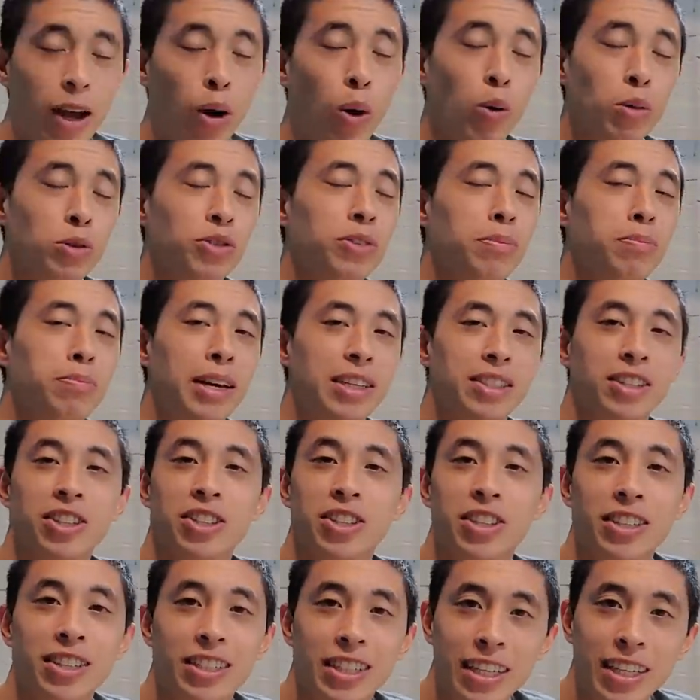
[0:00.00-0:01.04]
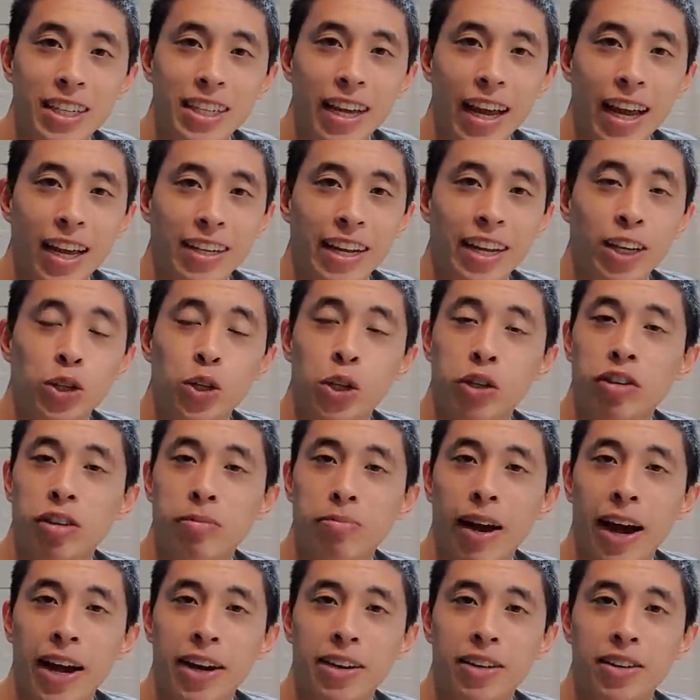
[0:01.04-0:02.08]
wholesome message indeed and a good
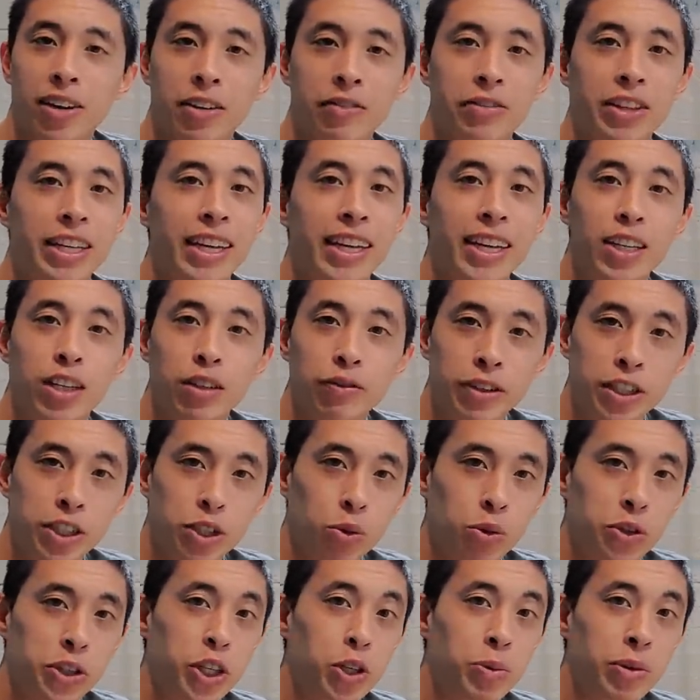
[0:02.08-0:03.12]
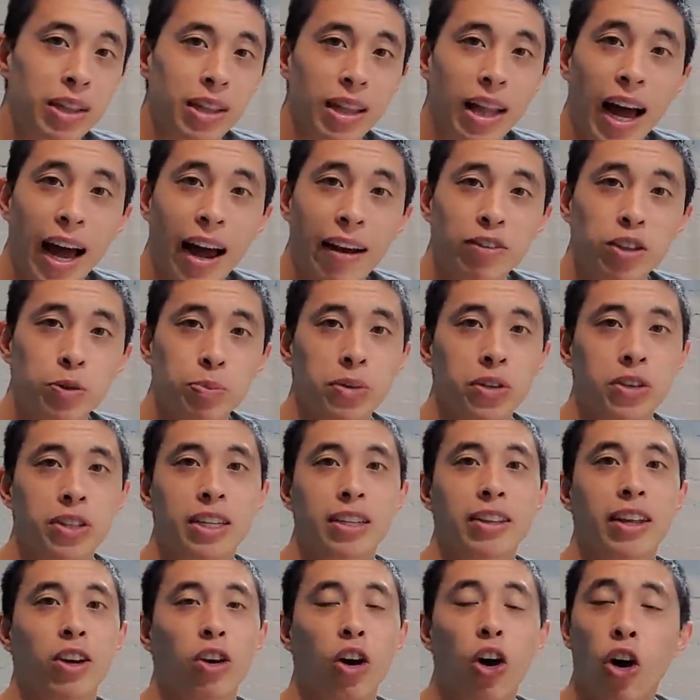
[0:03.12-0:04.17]
reminder of the individual human lives
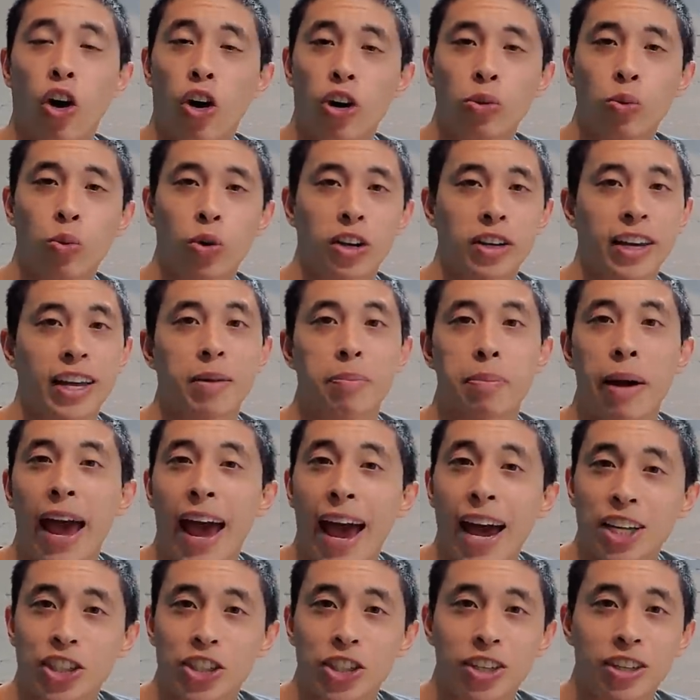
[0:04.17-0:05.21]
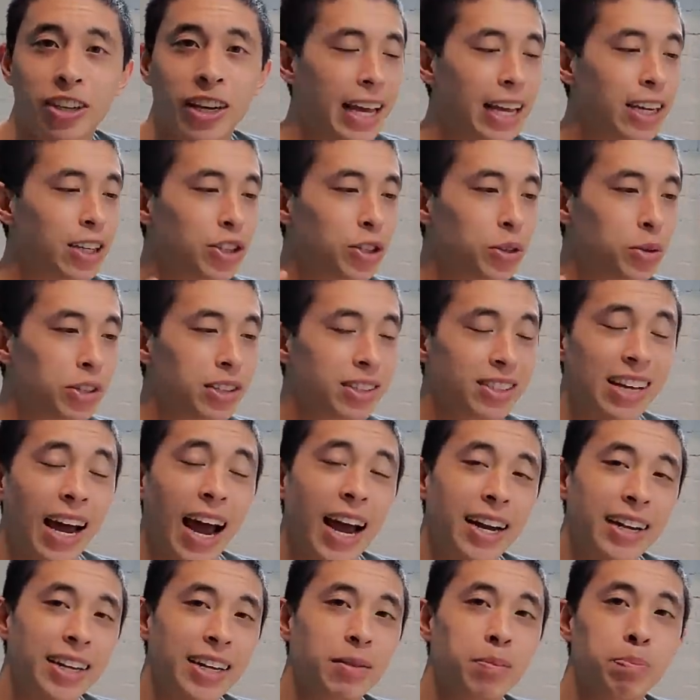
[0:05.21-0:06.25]
putting their hard work and passion into
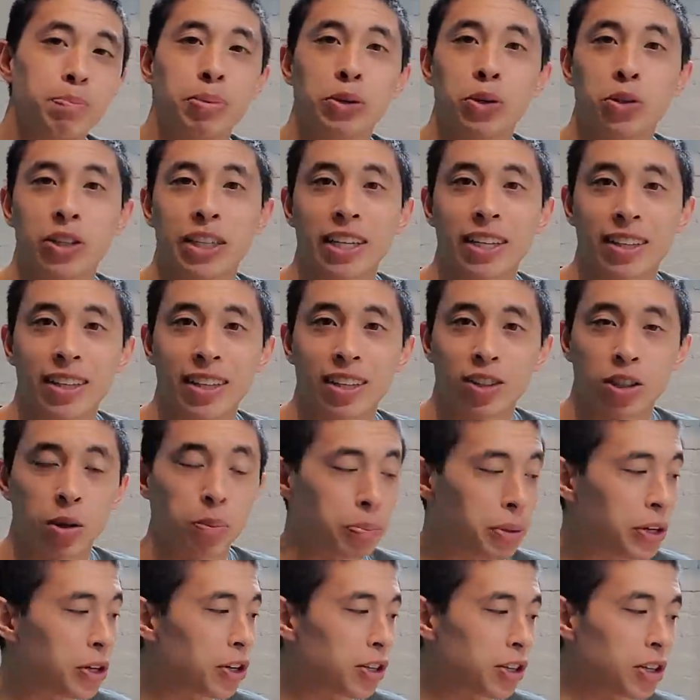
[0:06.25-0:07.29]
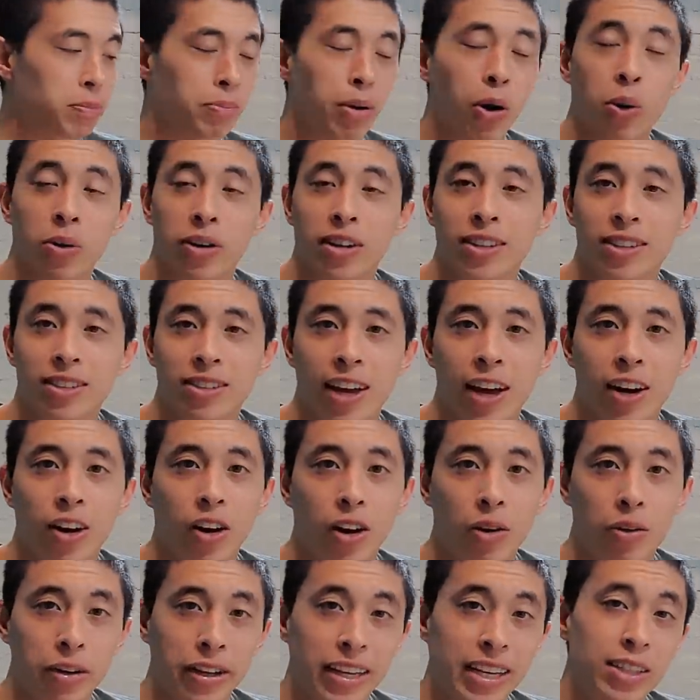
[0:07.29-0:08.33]
designing and building these computer components that
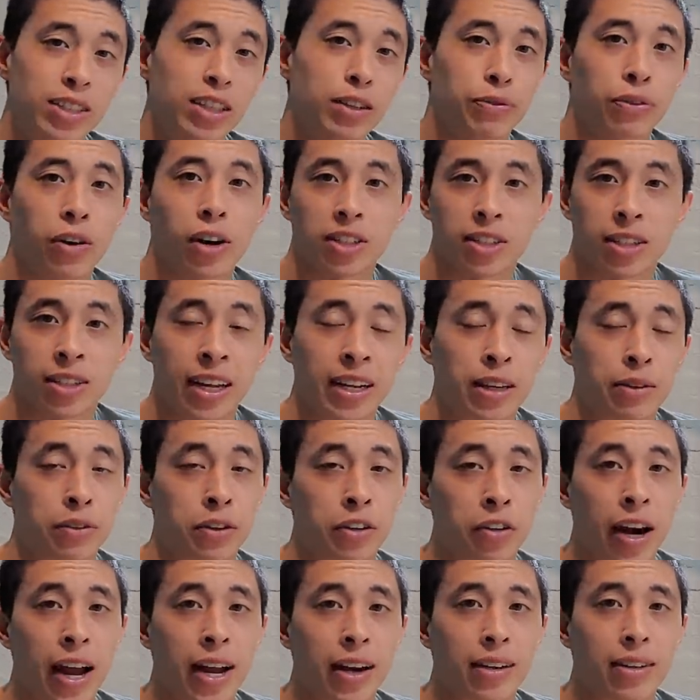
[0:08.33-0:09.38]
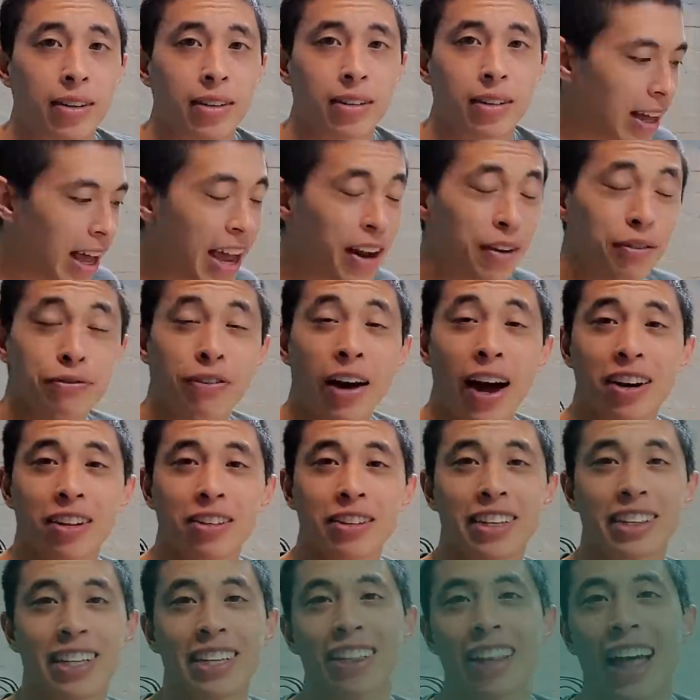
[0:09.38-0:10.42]
are easy for us to take for granted. And
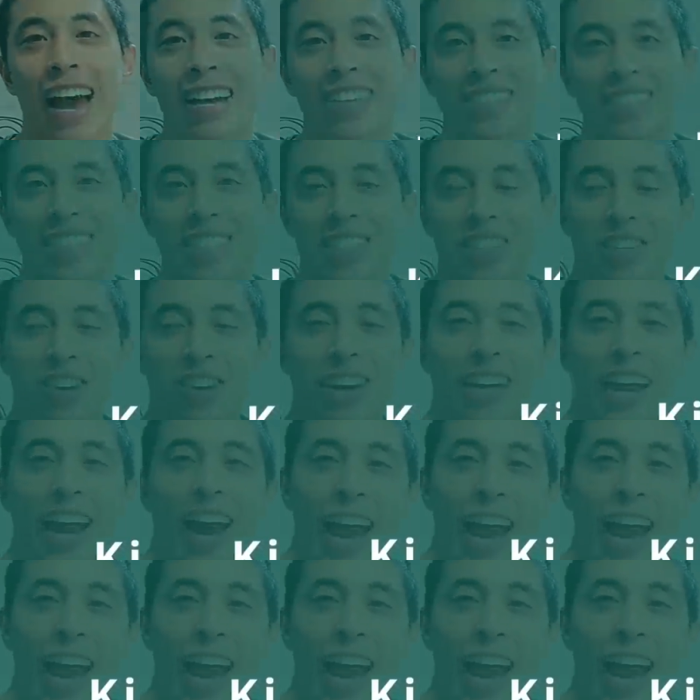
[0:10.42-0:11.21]
finally, the last Easter egg I